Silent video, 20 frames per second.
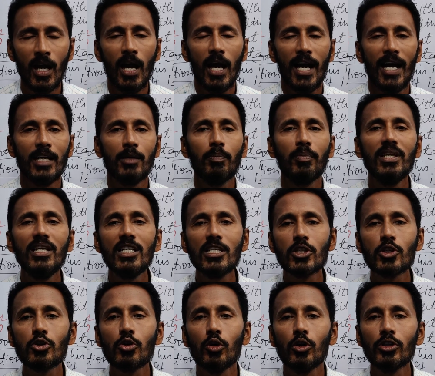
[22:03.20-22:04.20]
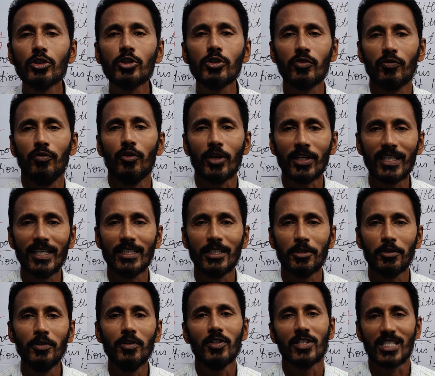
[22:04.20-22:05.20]
and please don't forget
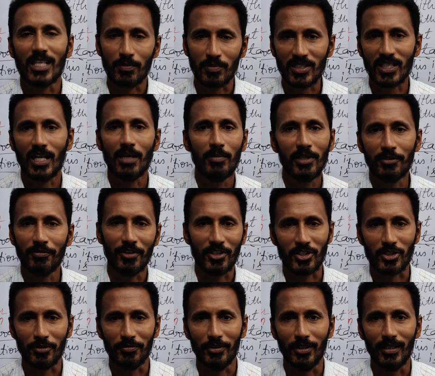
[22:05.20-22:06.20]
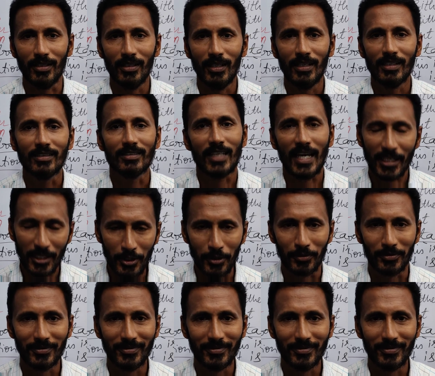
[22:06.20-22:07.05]
to subscribe it first of all. Thank you.